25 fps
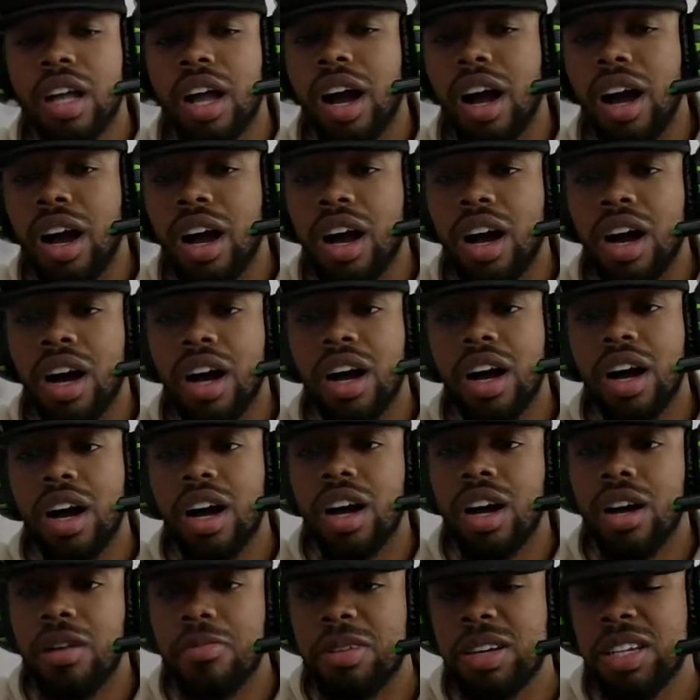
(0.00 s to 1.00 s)
Uh,
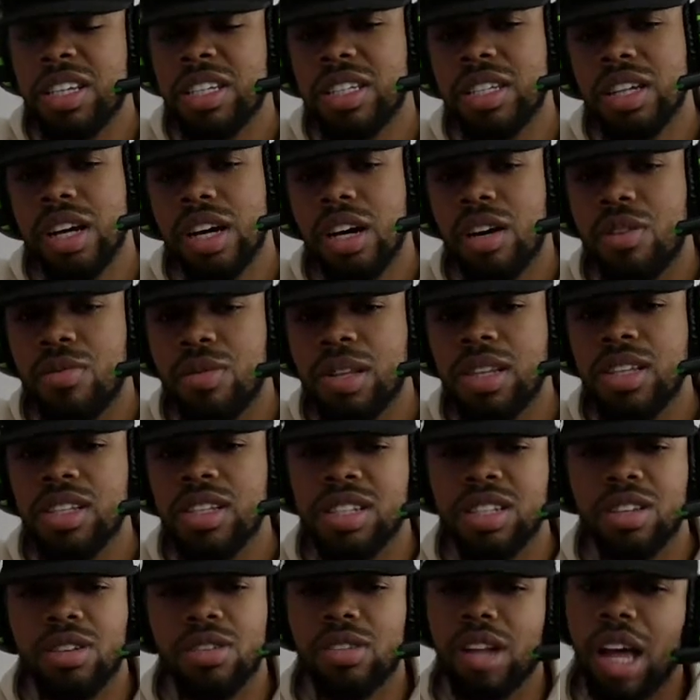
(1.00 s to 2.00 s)
but he, uh, Ridla's
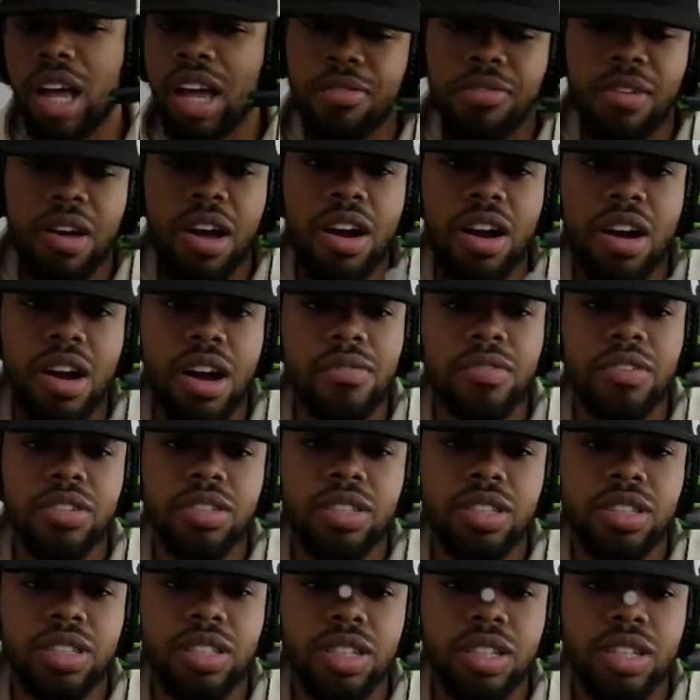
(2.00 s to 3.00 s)
still like fire,
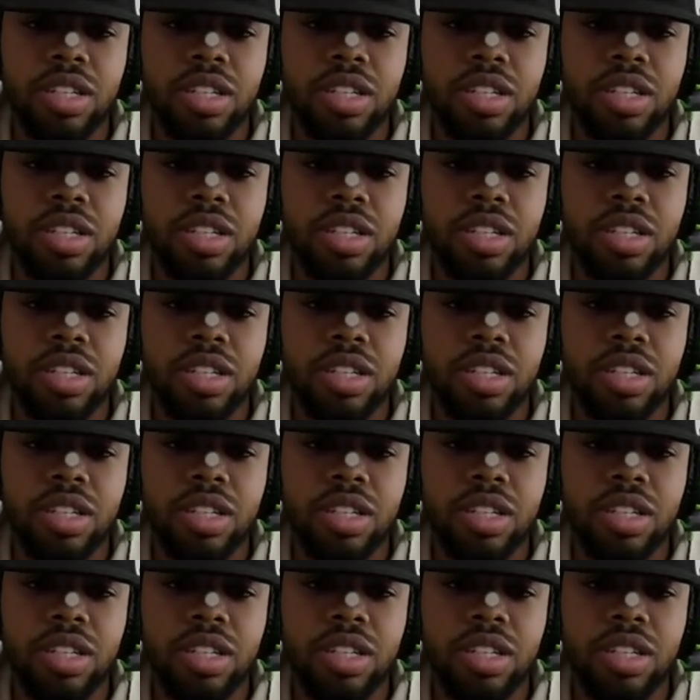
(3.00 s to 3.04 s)
obviously.